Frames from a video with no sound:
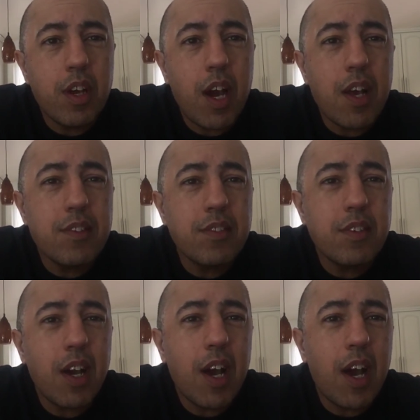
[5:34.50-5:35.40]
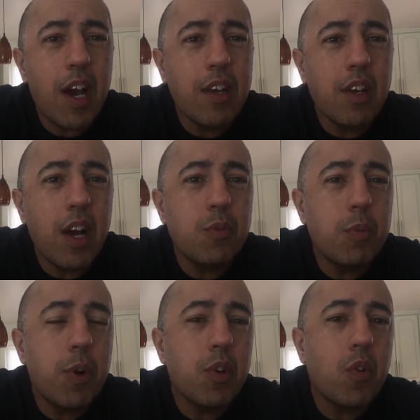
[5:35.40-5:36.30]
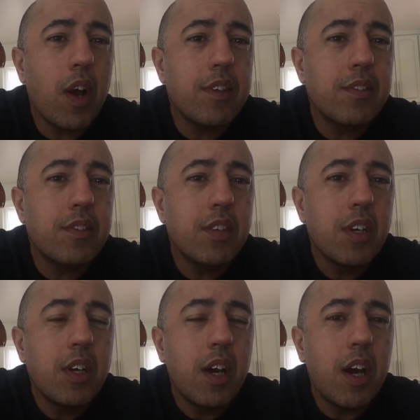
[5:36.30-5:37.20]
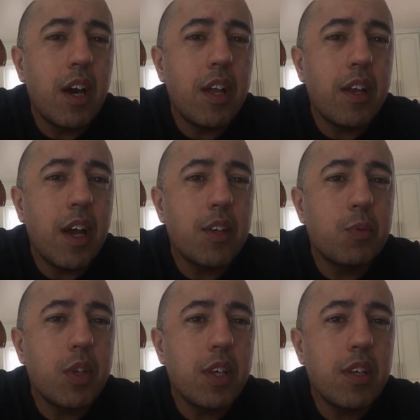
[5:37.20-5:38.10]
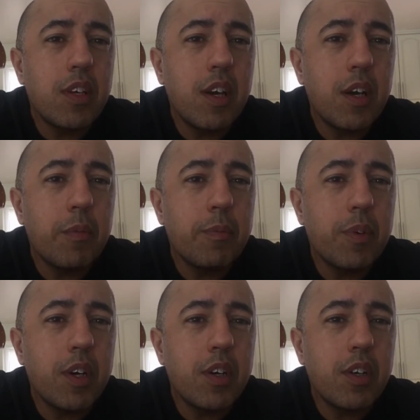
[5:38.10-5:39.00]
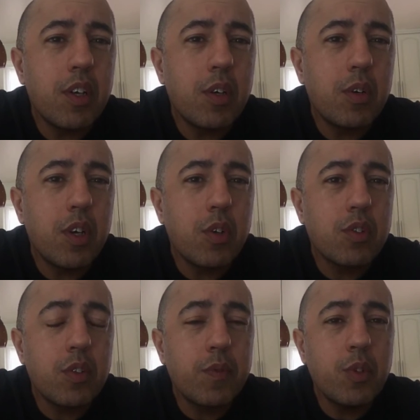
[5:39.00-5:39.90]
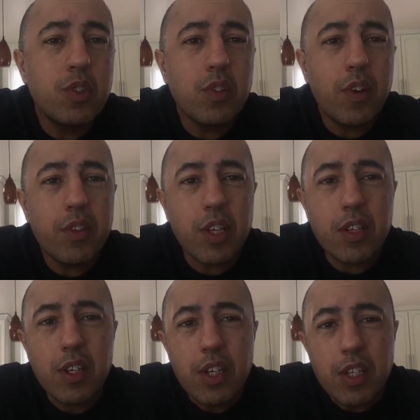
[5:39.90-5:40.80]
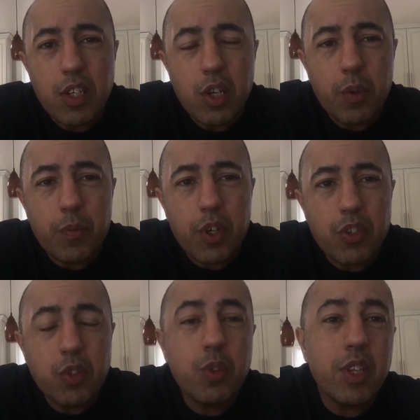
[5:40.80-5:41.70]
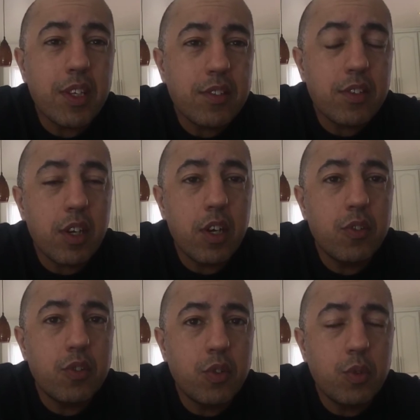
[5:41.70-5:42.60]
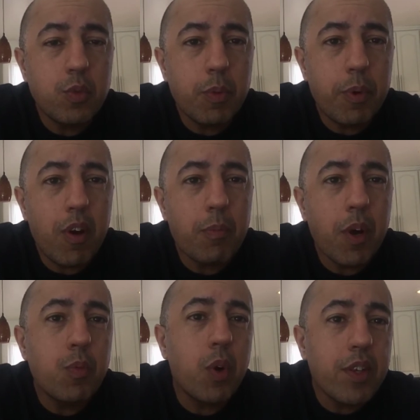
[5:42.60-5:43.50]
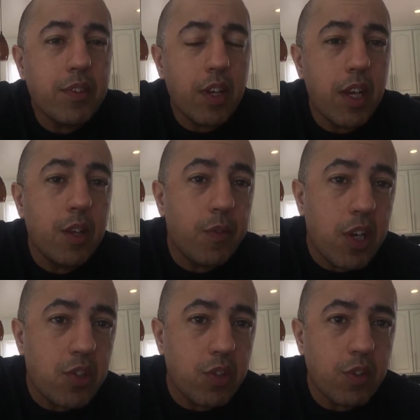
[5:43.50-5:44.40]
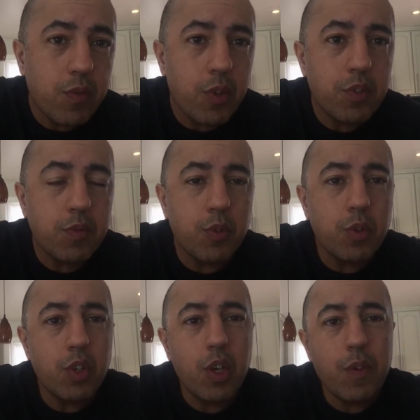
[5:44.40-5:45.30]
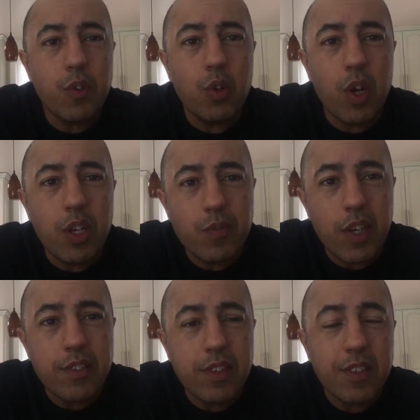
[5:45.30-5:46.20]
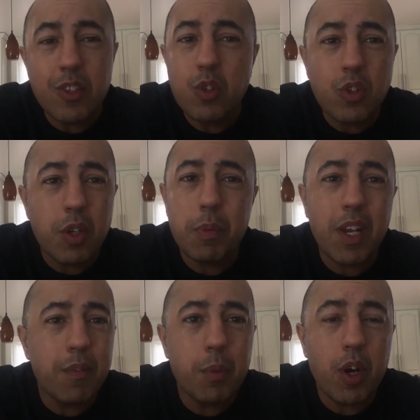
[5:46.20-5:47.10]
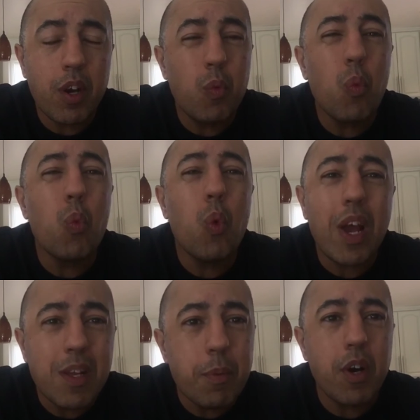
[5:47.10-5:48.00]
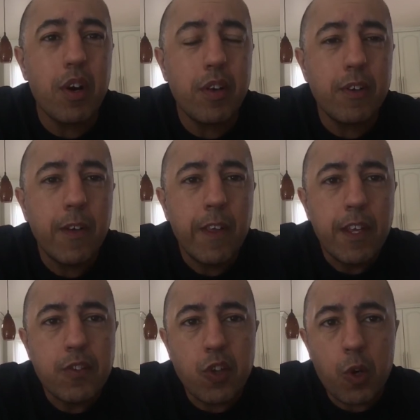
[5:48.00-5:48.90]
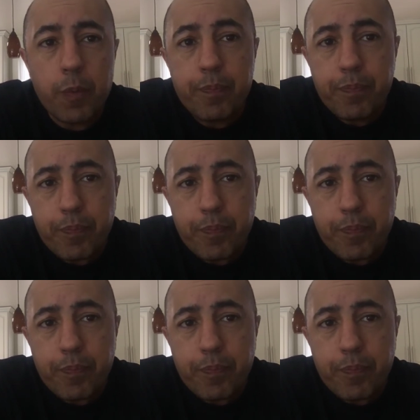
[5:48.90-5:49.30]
as we progress and as we look to the future, I think two things to bear in mind. One is innovation. First of all, if you're not innovating, then you're going to be left behind, way behind. So